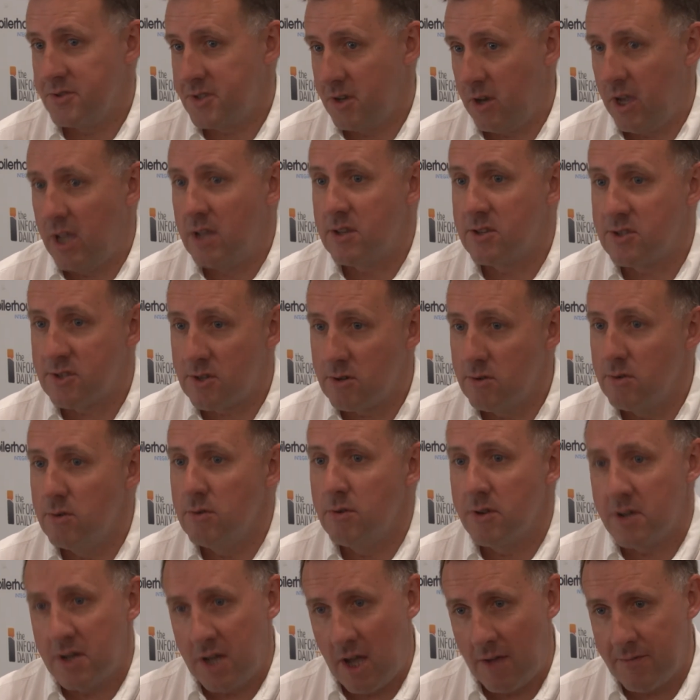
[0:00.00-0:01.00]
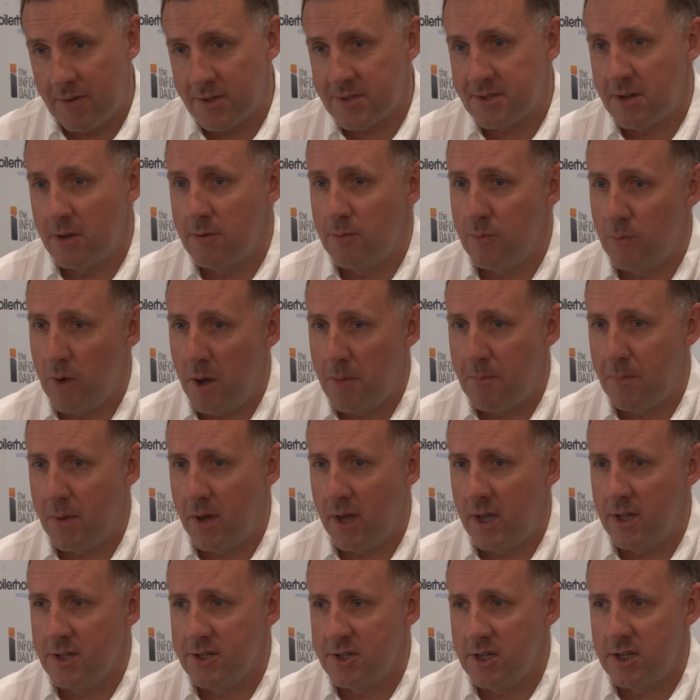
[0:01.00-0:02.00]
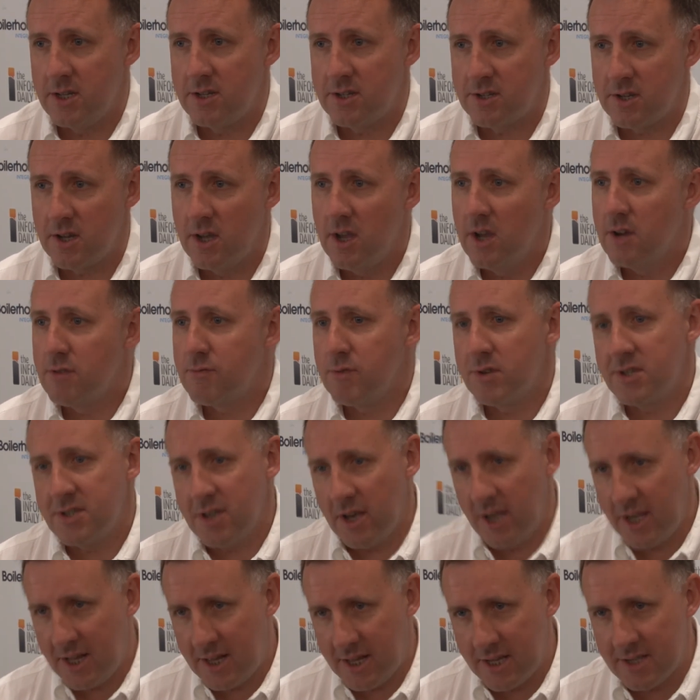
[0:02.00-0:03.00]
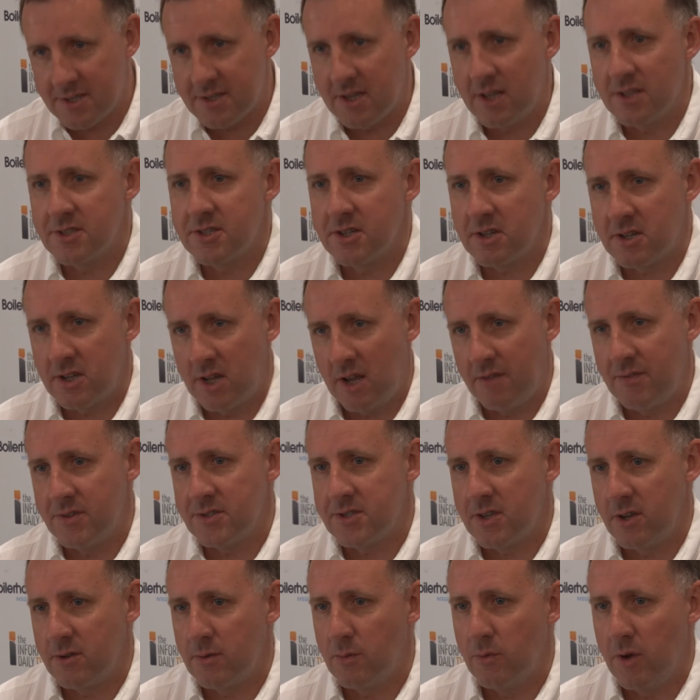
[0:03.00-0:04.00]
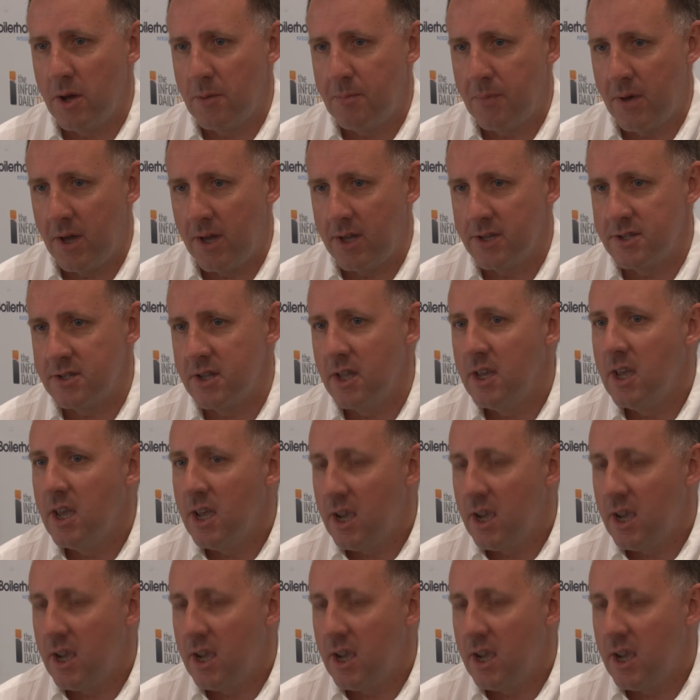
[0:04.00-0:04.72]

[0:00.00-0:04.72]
So each school could have its own web page, each recycling centre could have its own web page.